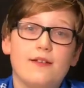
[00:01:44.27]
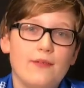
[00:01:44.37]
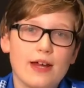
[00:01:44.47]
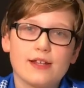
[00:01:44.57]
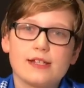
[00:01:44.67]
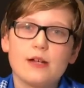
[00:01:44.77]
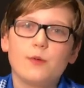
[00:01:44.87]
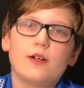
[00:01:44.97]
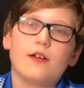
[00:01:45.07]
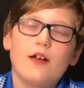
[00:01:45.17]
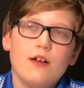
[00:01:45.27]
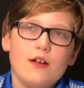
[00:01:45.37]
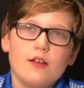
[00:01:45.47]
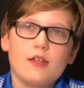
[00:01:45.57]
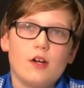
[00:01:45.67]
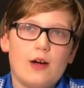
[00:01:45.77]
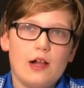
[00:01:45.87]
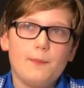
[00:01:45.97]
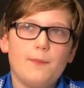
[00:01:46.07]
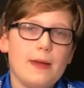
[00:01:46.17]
advance, it would, help.